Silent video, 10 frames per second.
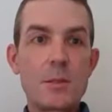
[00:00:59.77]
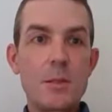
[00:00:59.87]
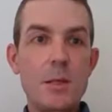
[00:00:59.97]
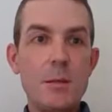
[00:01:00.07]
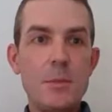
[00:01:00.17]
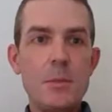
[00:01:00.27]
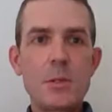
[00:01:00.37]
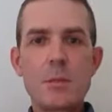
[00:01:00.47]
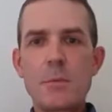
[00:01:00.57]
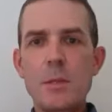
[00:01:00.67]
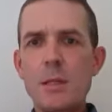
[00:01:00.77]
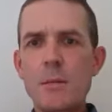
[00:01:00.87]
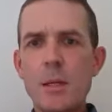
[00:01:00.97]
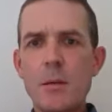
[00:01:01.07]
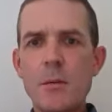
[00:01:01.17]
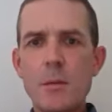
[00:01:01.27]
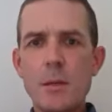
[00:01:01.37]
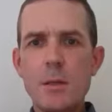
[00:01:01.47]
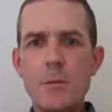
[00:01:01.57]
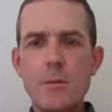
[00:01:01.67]
So I'm usually reading about
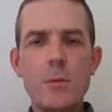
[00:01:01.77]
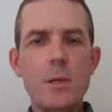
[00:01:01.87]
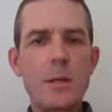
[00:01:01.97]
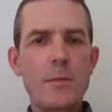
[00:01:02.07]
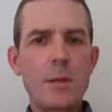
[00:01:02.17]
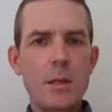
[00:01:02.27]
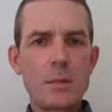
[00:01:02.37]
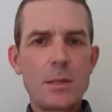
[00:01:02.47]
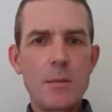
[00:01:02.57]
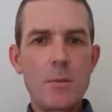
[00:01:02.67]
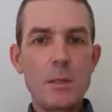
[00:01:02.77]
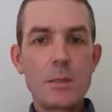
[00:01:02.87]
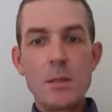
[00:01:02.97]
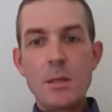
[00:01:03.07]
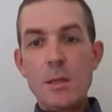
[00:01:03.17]
4 different things at once,